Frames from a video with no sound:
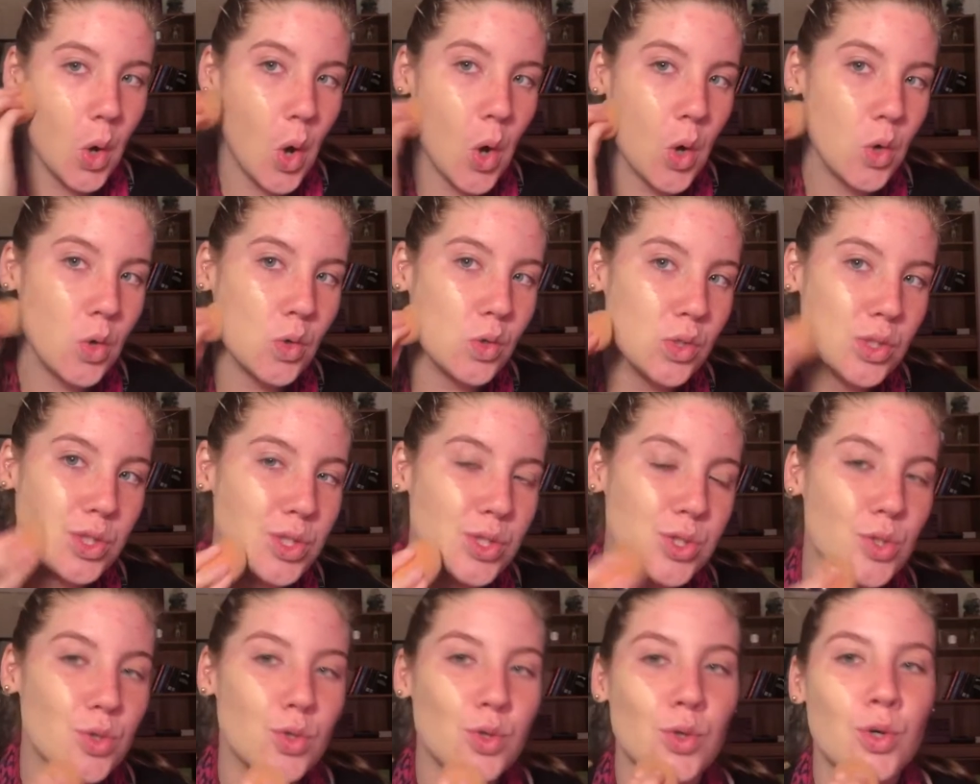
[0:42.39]
old
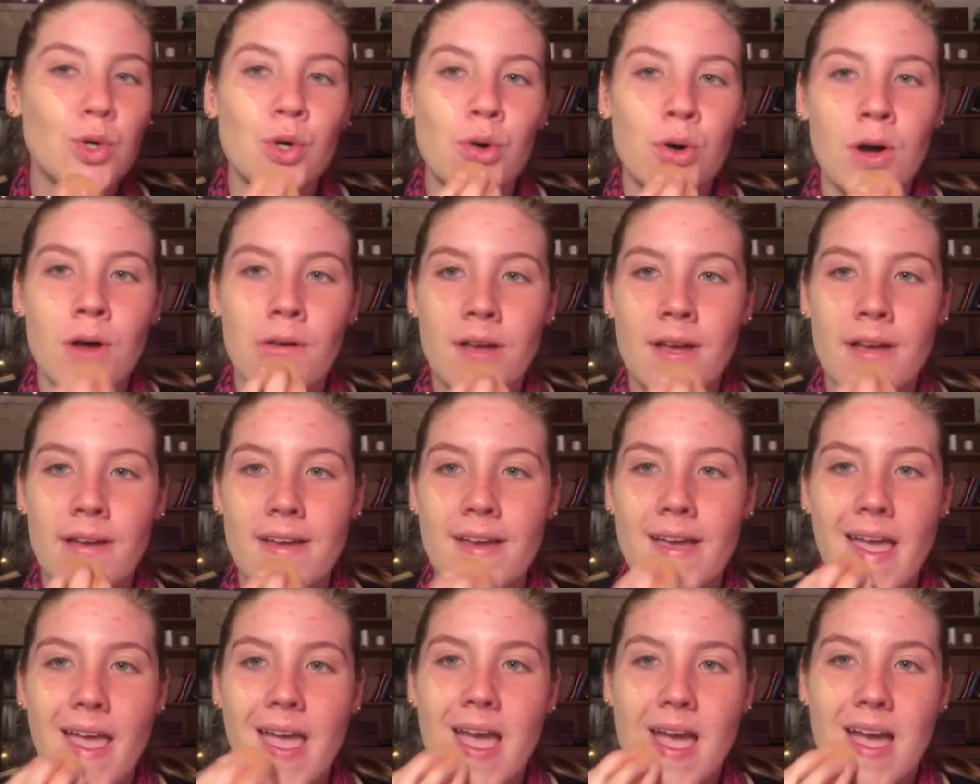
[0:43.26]
school
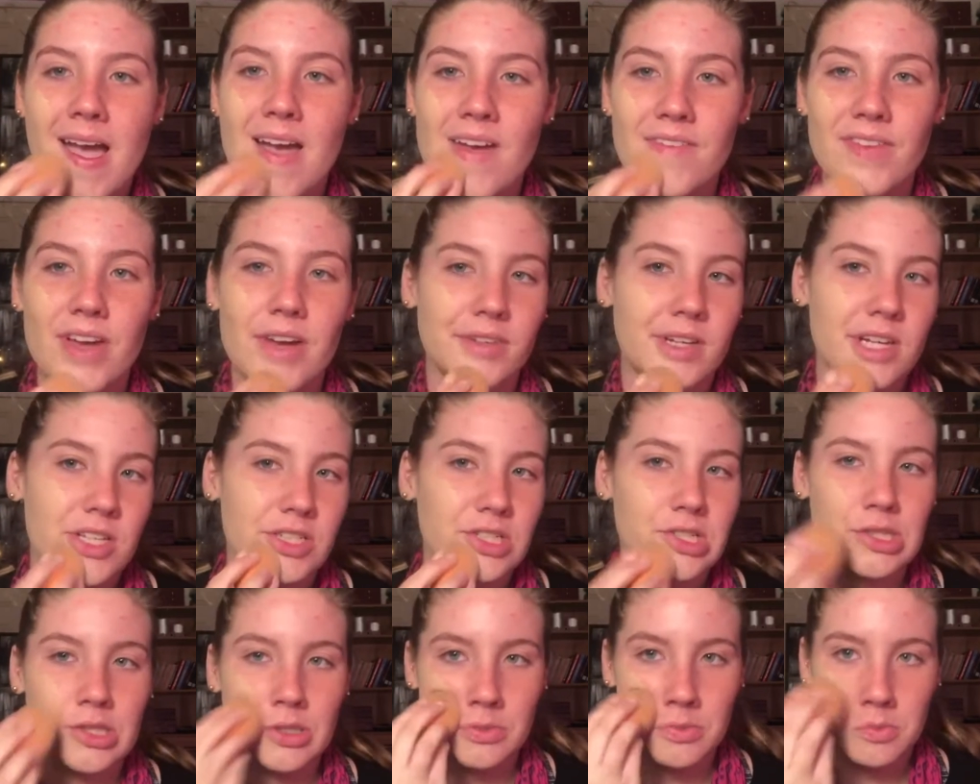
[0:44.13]

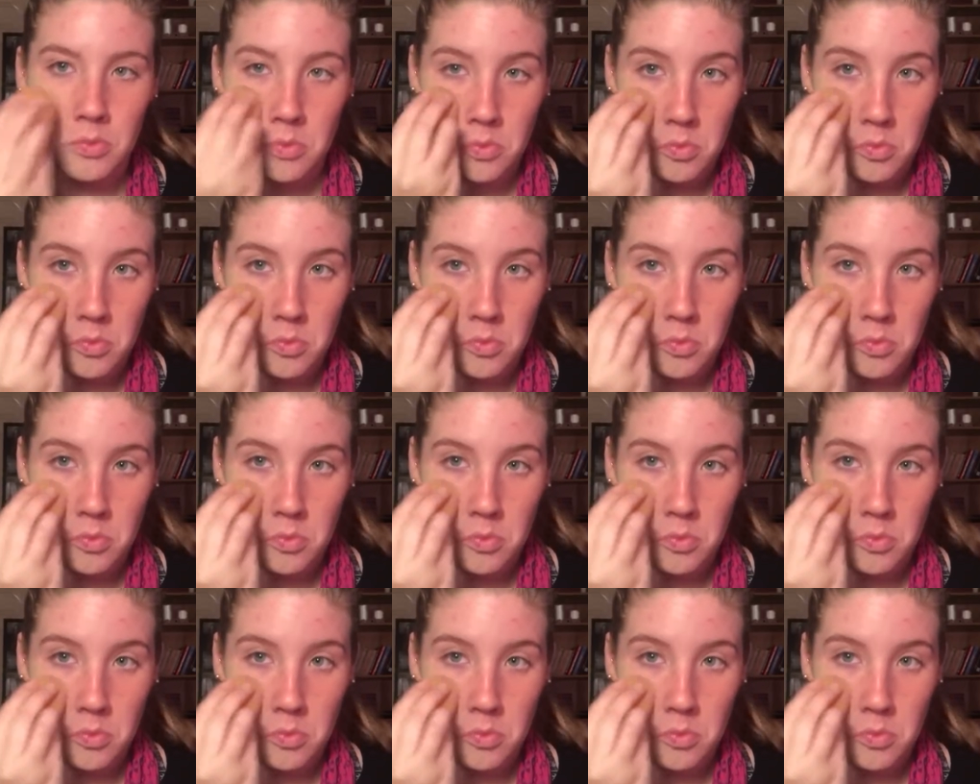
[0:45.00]
foundation.